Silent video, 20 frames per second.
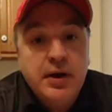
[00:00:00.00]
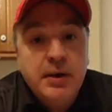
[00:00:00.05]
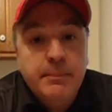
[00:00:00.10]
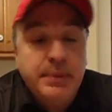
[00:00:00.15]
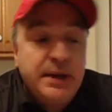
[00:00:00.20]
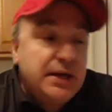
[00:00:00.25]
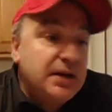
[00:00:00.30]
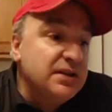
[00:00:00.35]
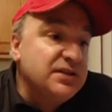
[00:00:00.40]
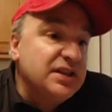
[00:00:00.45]

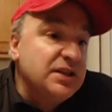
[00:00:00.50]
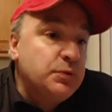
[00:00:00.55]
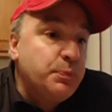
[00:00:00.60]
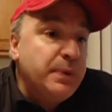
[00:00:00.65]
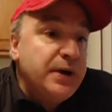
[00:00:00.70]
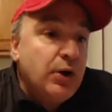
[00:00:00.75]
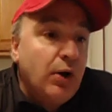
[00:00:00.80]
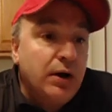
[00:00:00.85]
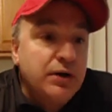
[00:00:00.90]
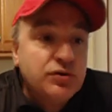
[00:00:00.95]
Because let's
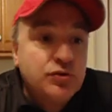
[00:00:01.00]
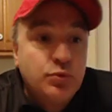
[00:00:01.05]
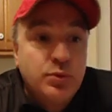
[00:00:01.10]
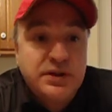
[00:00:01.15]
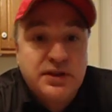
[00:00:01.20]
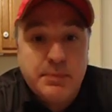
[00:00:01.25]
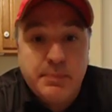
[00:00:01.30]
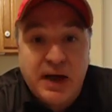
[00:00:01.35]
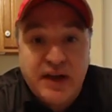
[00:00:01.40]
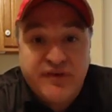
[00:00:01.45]
be honest
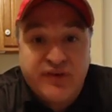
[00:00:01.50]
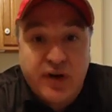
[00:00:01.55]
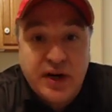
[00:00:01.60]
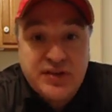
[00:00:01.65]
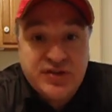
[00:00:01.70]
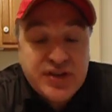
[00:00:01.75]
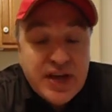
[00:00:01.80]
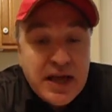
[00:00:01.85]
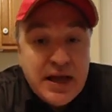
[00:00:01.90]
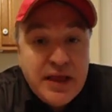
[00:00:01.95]
with you, my
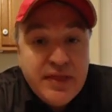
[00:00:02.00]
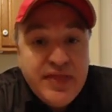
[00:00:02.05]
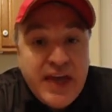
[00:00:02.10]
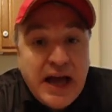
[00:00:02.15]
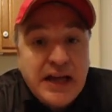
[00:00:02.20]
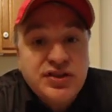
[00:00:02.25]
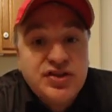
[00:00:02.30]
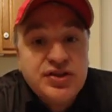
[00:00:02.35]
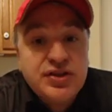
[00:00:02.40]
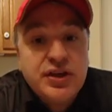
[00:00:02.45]
friends,
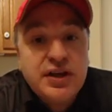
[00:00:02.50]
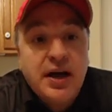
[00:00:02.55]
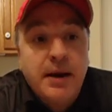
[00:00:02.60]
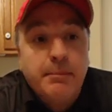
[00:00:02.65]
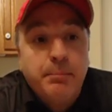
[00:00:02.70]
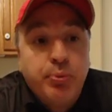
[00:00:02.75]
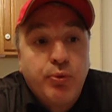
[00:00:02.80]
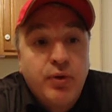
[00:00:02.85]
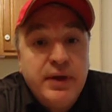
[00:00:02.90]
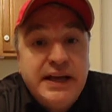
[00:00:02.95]
that's
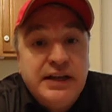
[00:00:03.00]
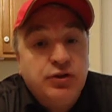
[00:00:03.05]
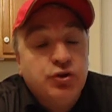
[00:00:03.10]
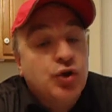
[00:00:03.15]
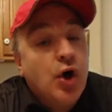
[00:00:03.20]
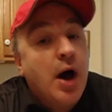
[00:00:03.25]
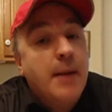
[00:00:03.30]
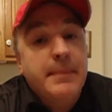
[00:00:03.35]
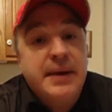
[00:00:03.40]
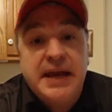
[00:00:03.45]
complete
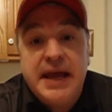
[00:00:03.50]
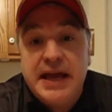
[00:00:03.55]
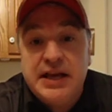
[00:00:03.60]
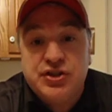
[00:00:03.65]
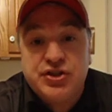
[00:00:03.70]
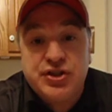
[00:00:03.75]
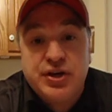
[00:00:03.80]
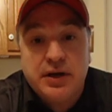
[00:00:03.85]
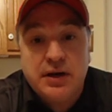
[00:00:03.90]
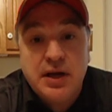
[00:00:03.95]

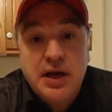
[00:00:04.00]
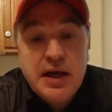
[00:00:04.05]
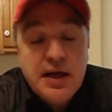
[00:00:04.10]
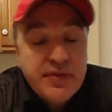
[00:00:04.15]
domination.